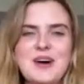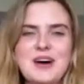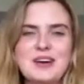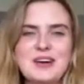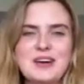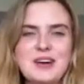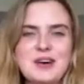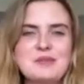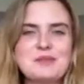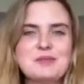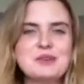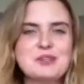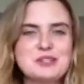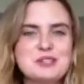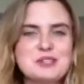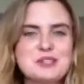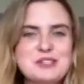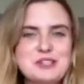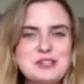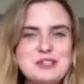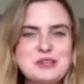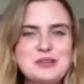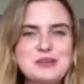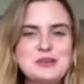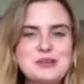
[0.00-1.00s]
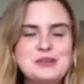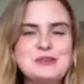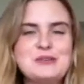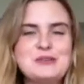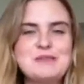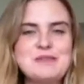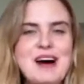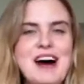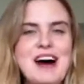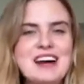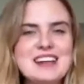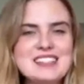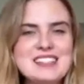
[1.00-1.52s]
Welcome to
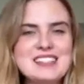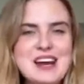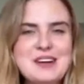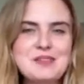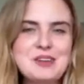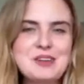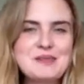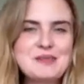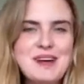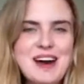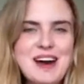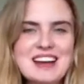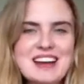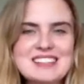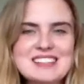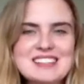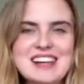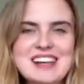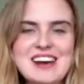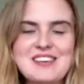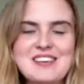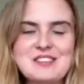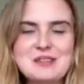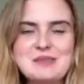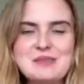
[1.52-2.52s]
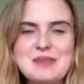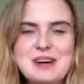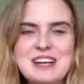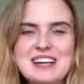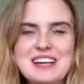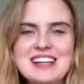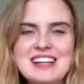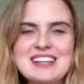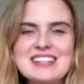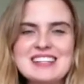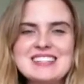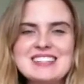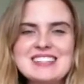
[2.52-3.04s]
Mind Time with Madison,
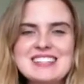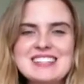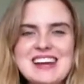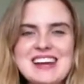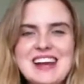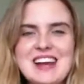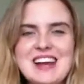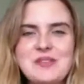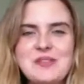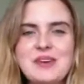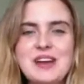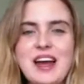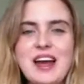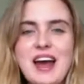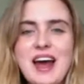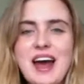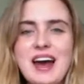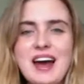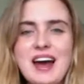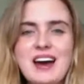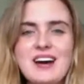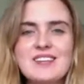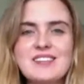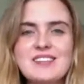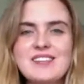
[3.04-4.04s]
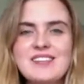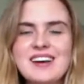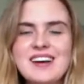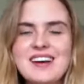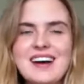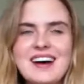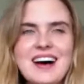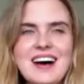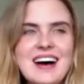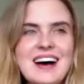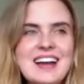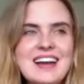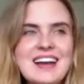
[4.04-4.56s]
everybody. Today we have
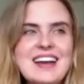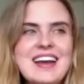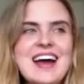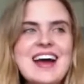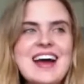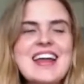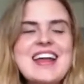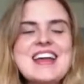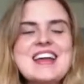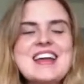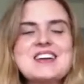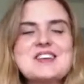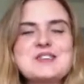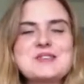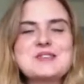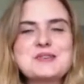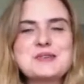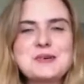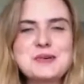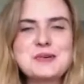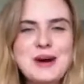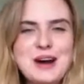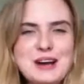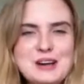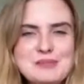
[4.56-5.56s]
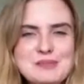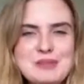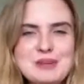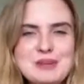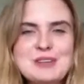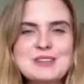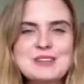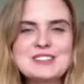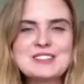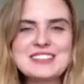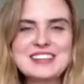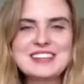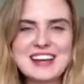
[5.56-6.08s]
an
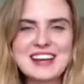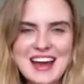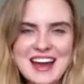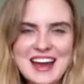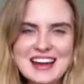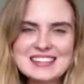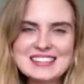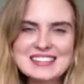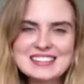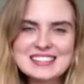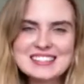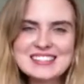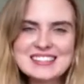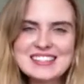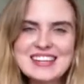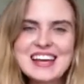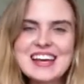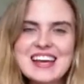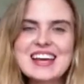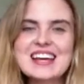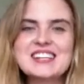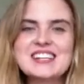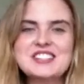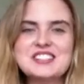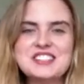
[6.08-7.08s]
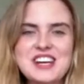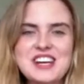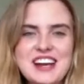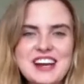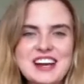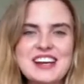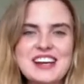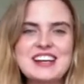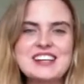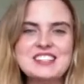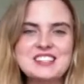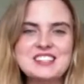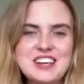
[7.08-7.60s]
incredible guest,
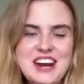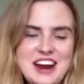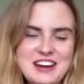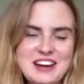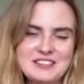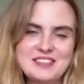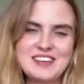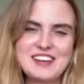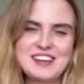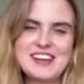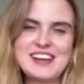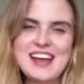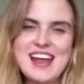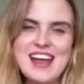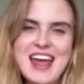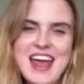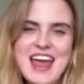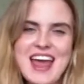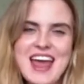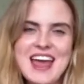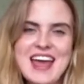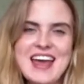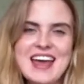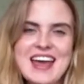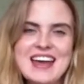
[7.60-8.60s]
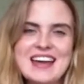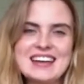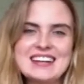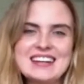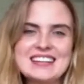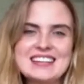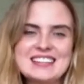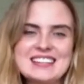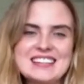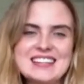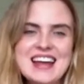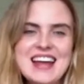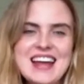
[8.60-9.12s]
Jenny Jaffe,
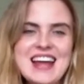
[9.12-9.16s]
and